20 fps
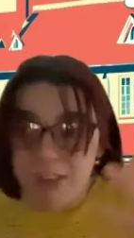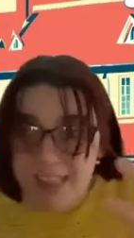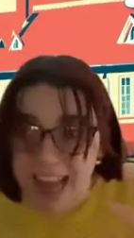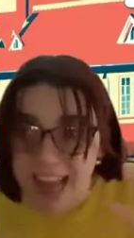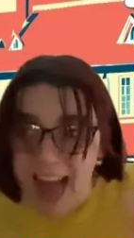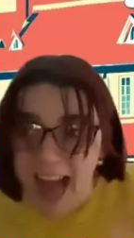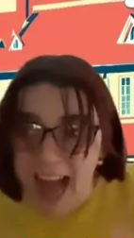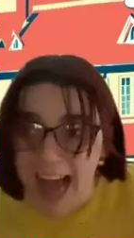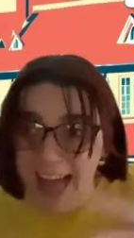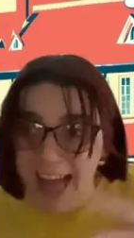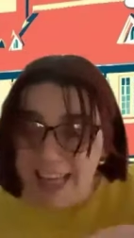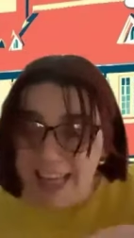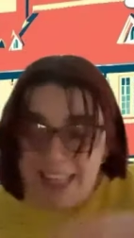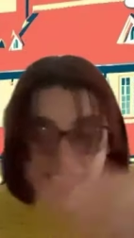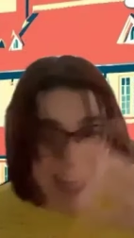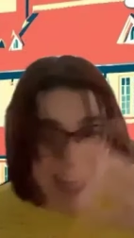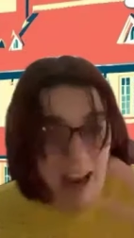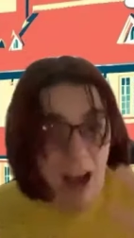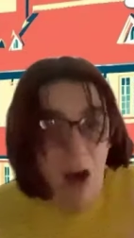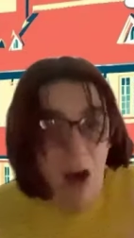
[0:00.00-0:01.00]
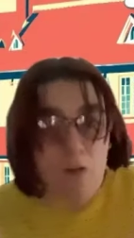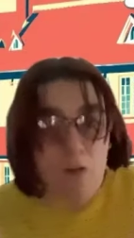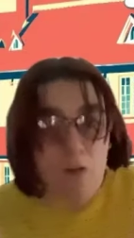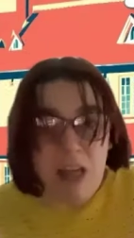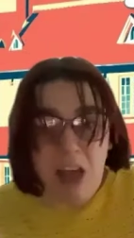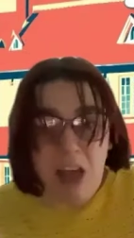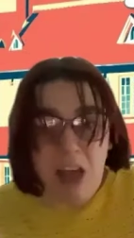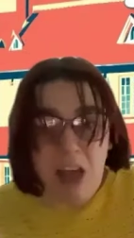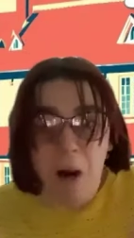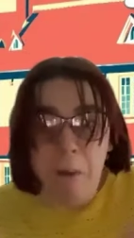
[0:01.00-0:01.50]
the nights in
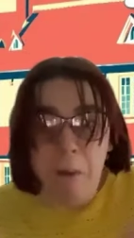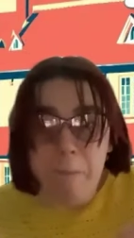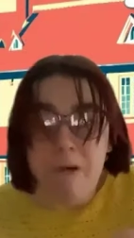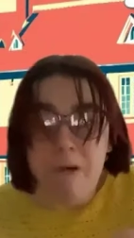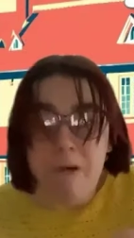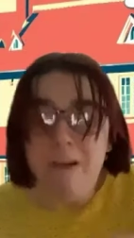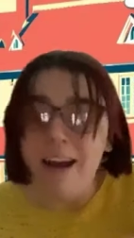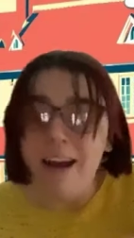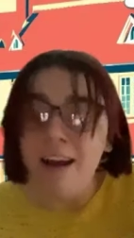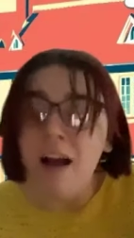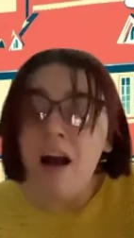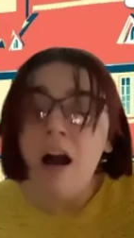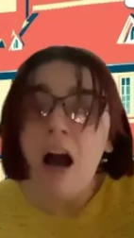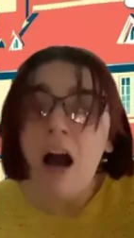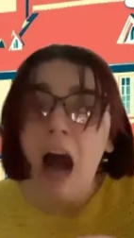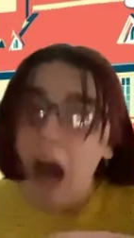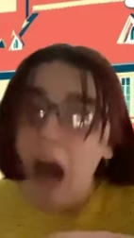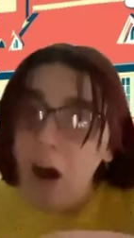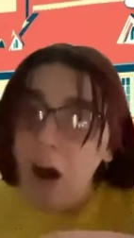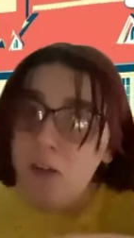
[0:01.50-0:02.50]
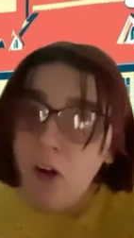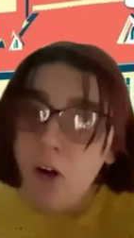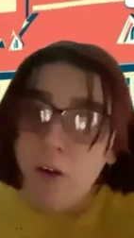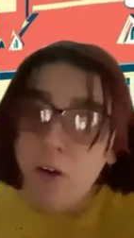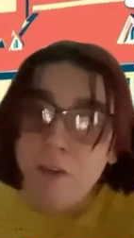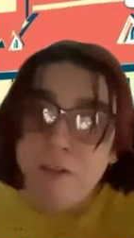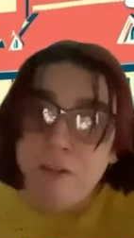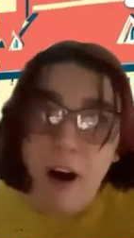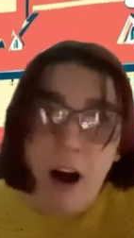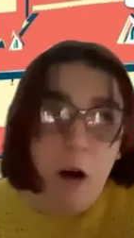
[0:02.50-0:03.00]
October and I
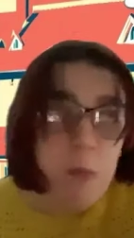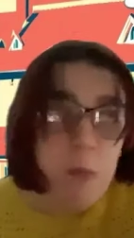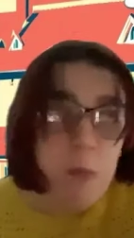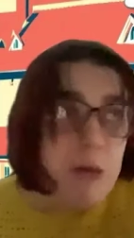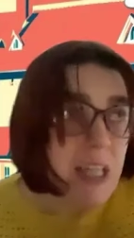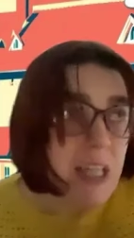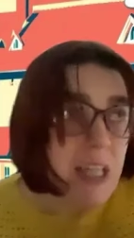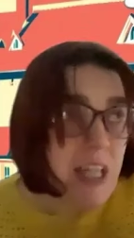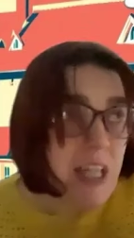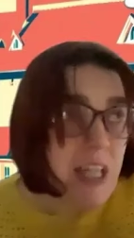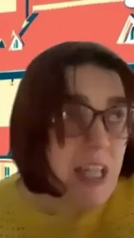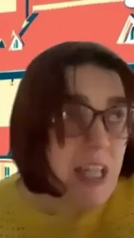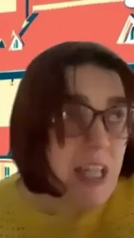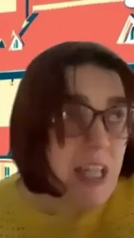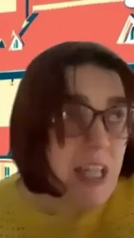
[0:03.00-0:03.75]
look forward to